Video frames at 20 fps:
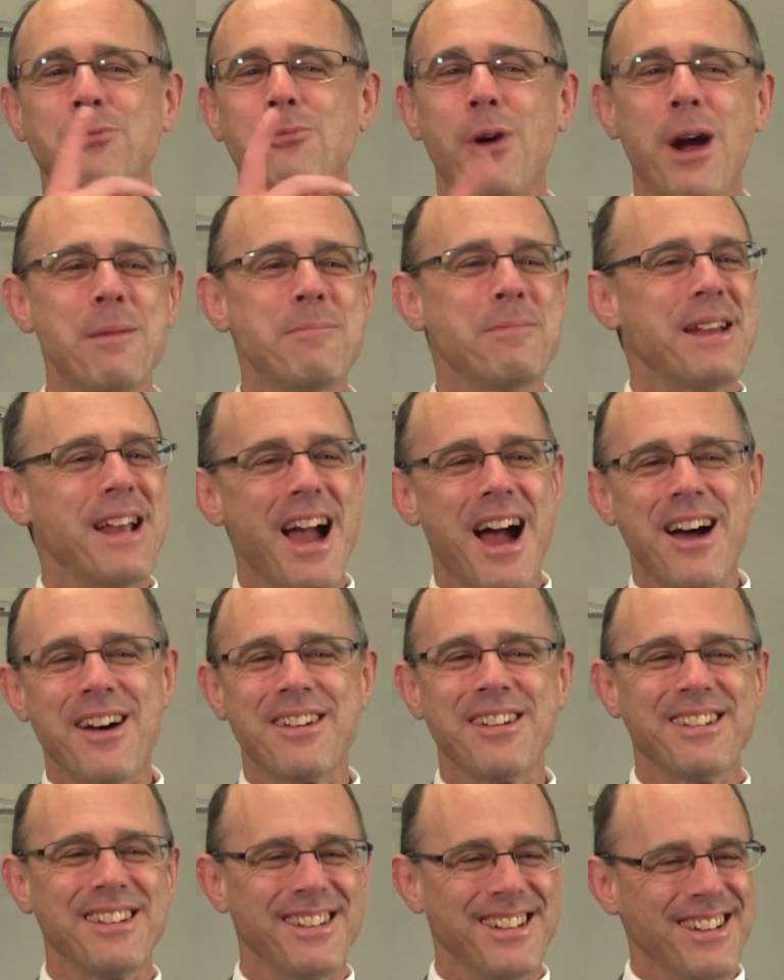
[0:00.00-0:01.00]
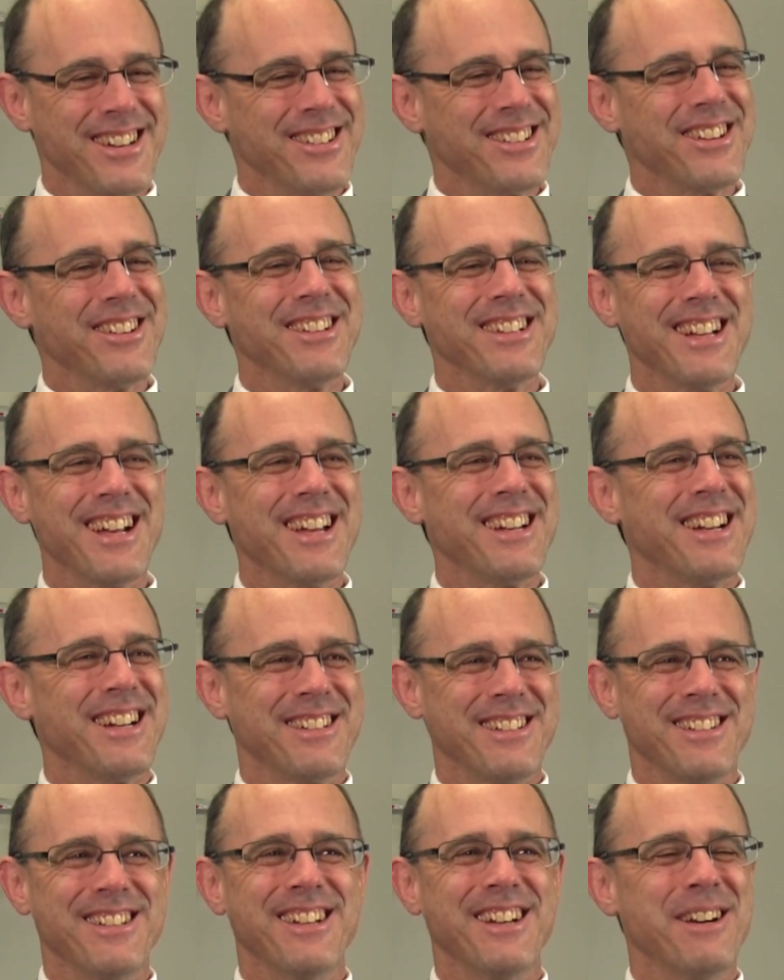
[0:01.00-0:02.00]
wiping out, yeah, you know, exactly. going down.
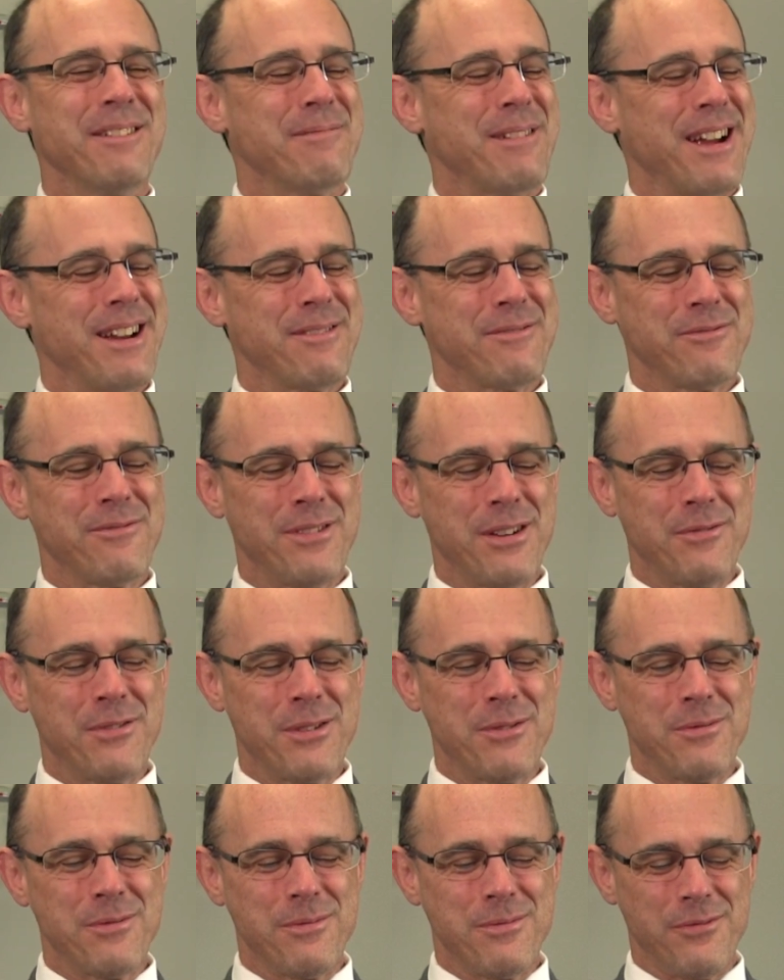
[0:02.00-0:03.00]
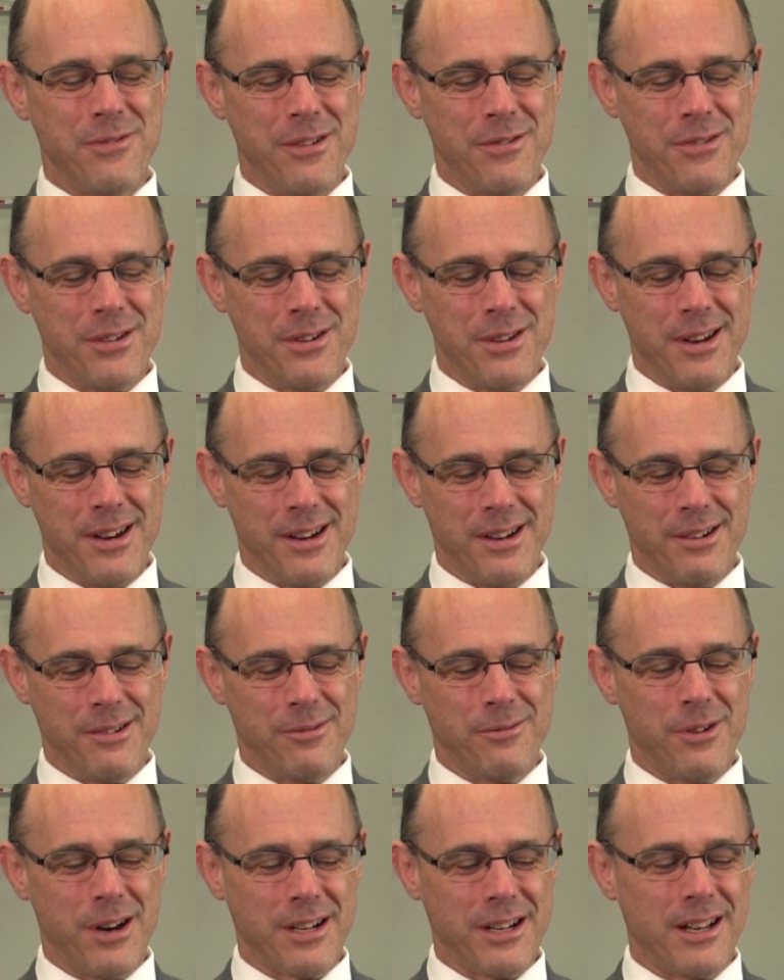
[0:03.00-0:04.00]
Yeah. I, yep, I have vivid, vivid
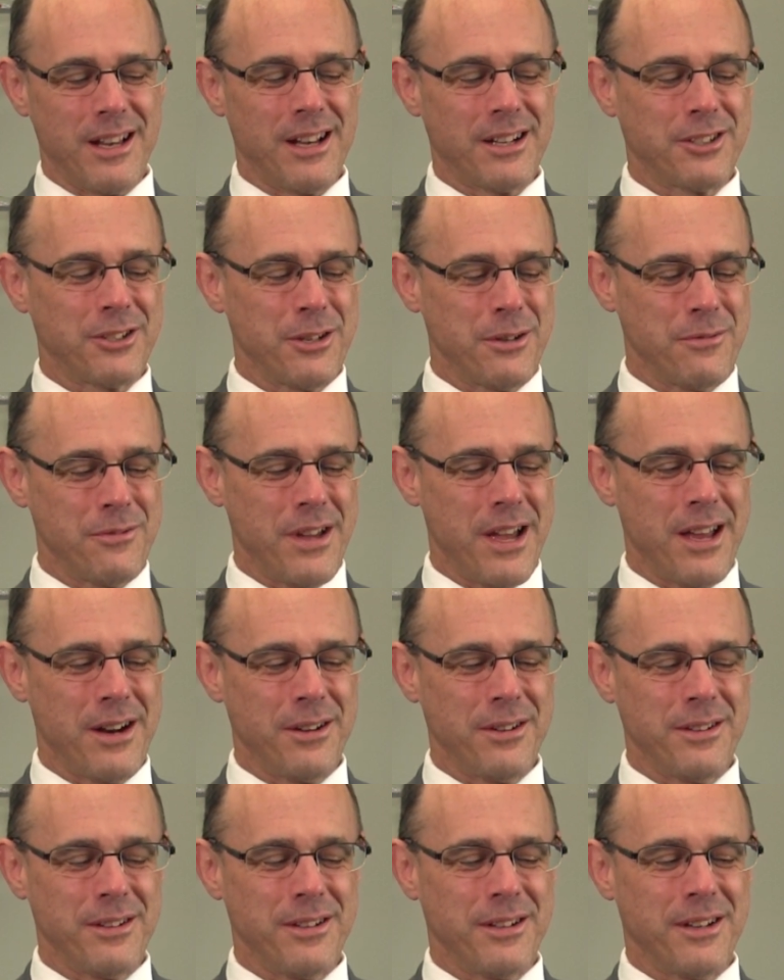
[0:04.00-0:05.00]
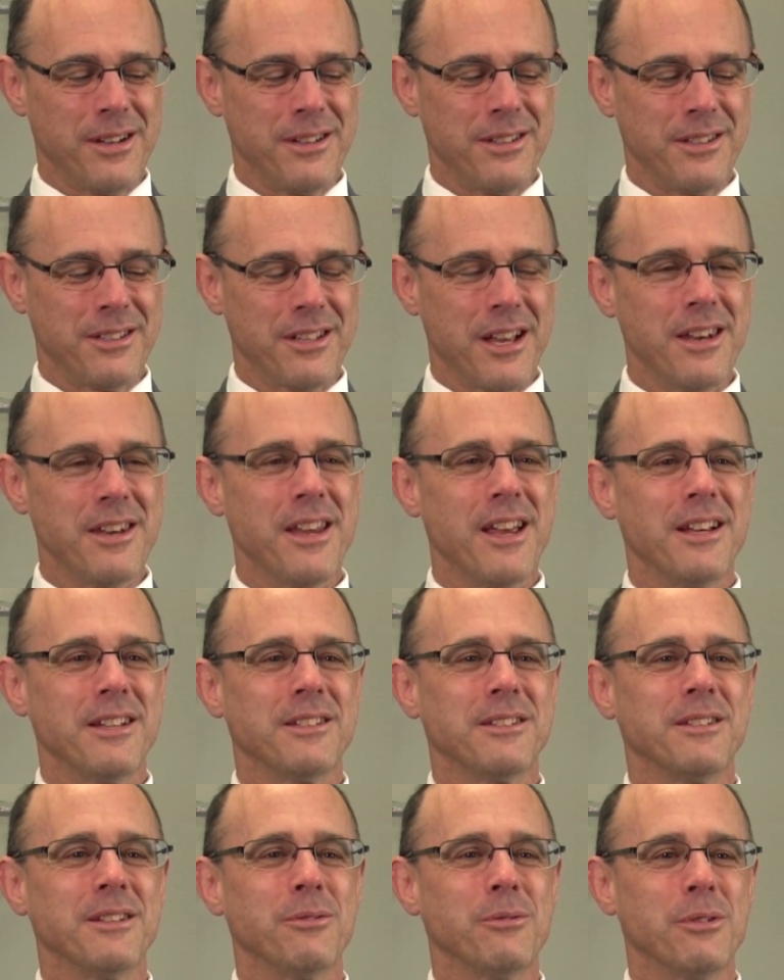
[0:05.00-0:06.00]
uh, recollection of that on, on
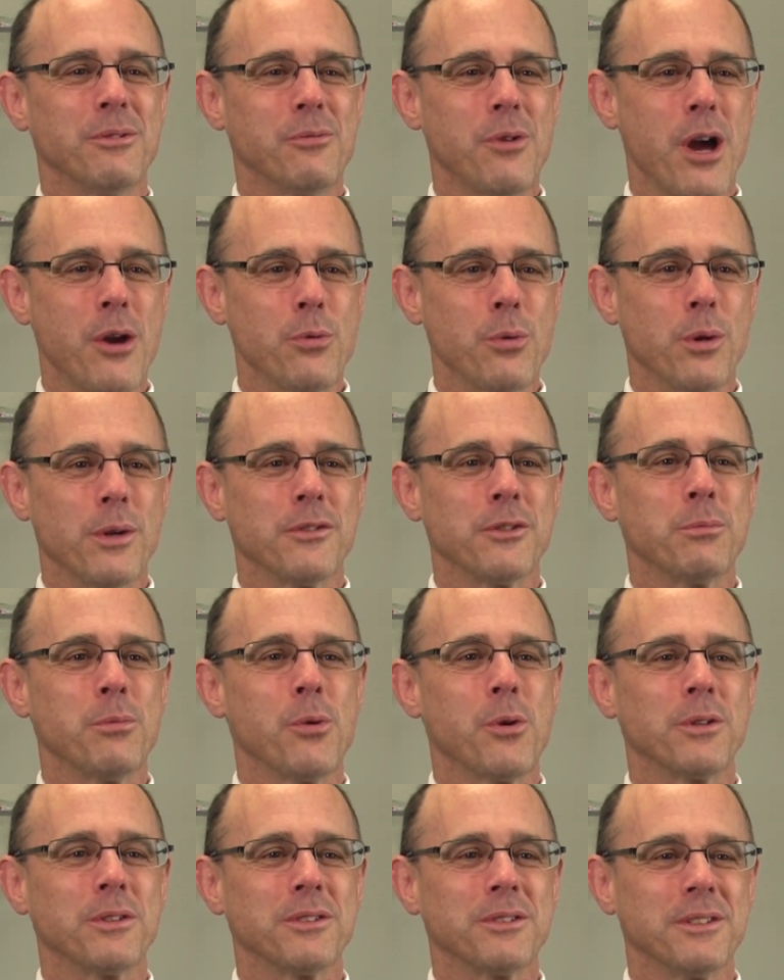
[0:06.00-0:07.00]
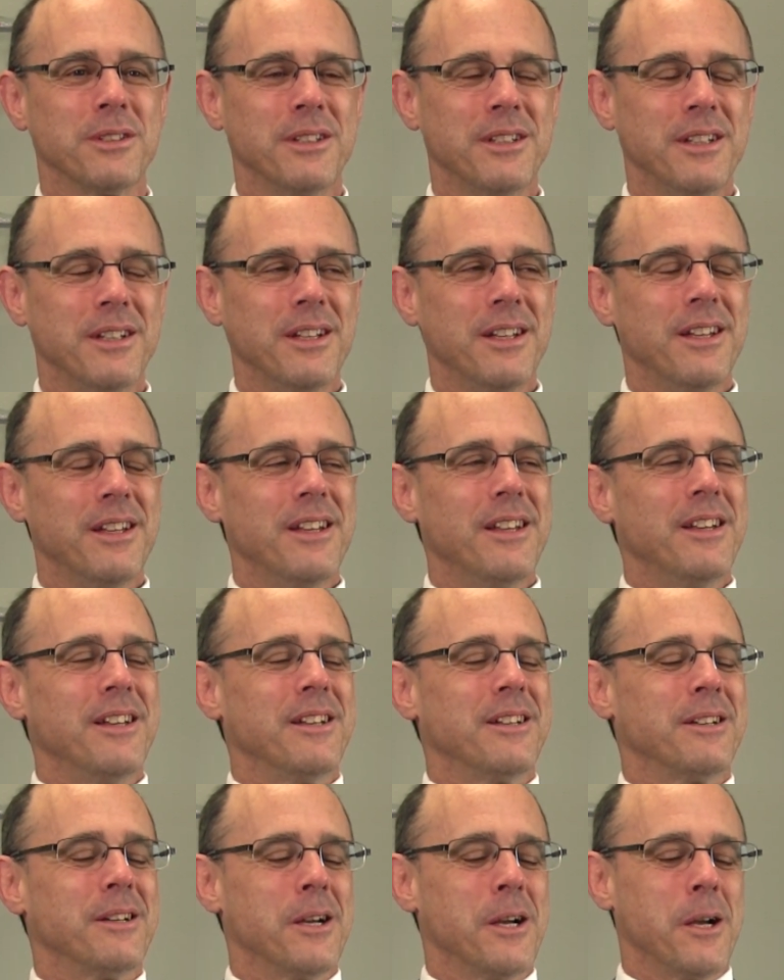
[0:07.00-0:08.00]
Sundays, the Wide World of Sports.
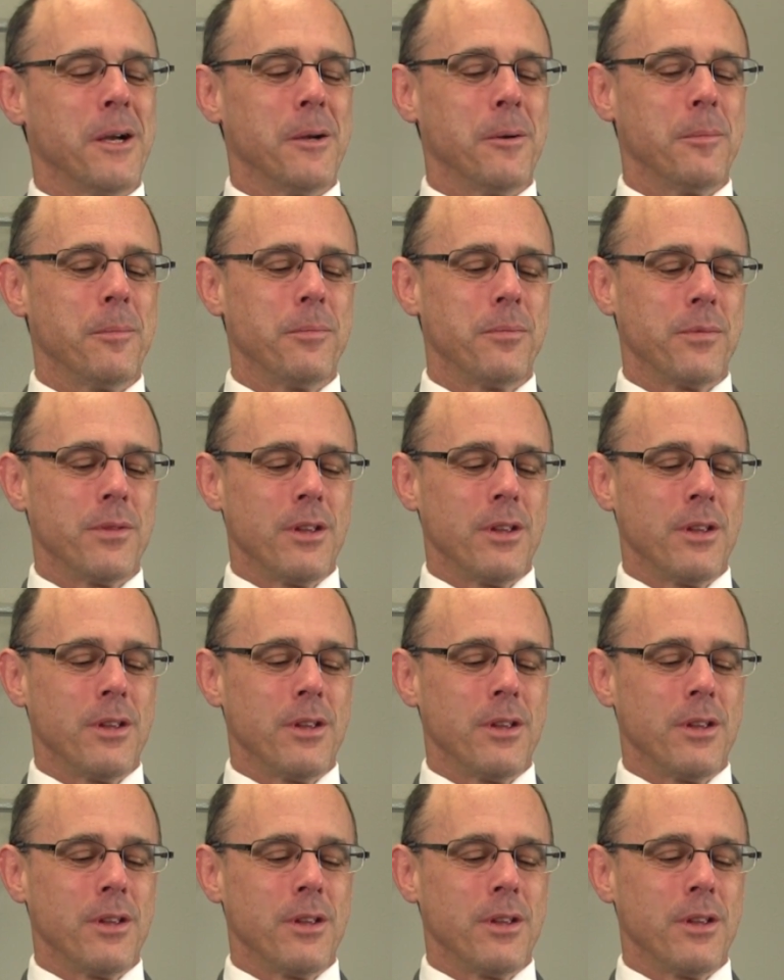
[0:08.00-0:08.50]
Um,